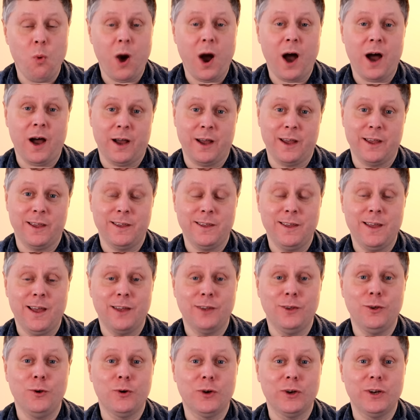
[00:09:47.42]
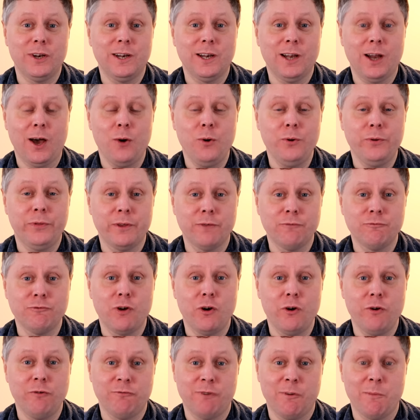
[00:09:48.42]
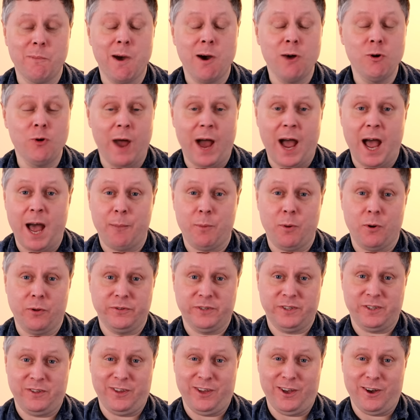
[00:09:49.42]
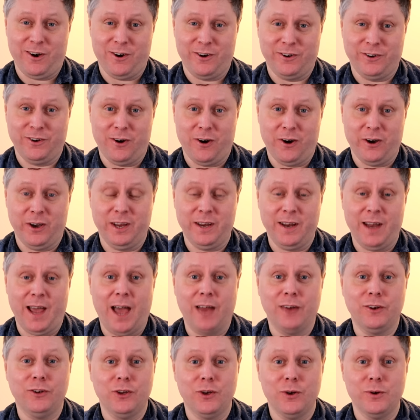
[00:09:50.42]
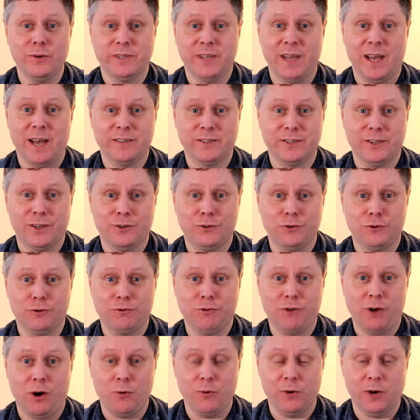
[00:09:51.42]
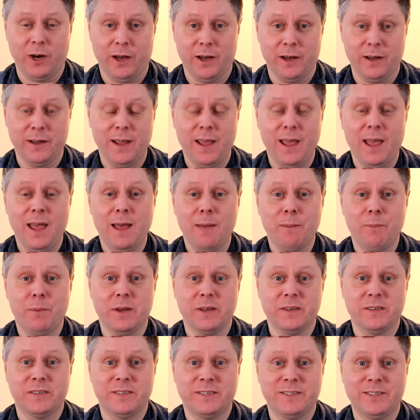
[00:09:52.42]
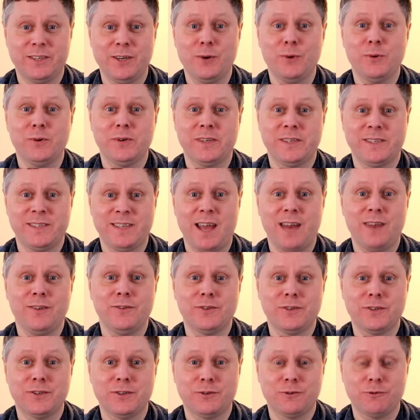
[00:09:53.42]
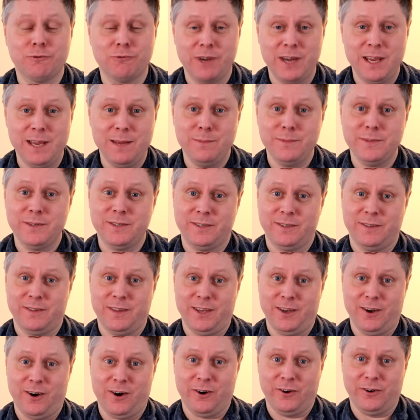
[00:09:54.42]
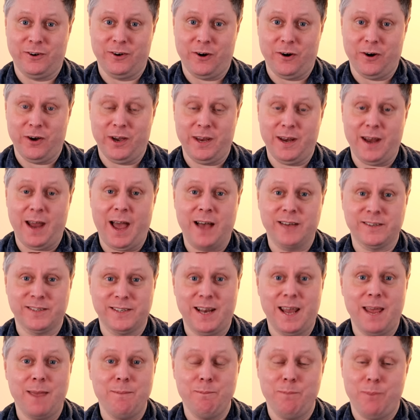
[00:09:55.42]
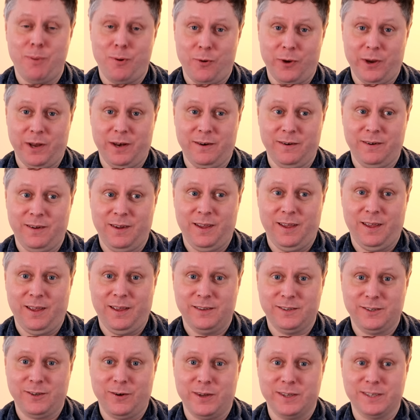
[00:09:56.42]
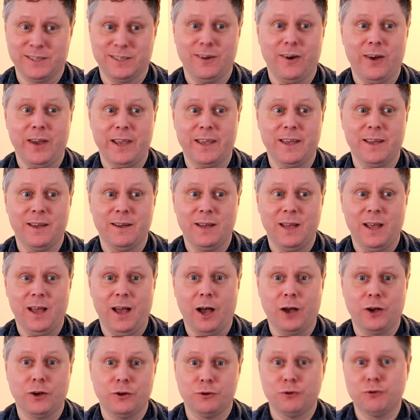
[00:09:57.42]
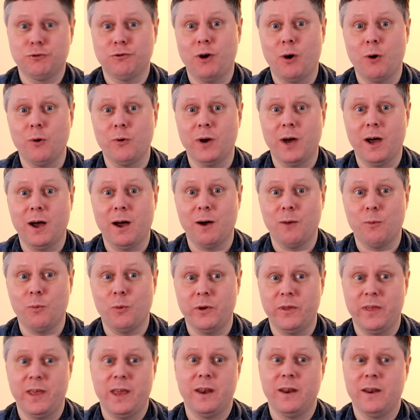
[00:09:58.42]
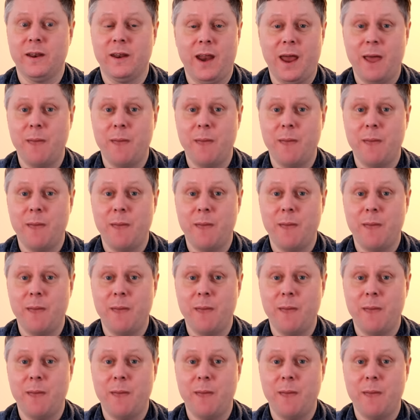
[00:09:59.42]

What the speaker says: way, you can load the Roon Remote app onto the R9 and use it as a controller, but still send streams to the R9 as an endpoint. So it's like a controller within an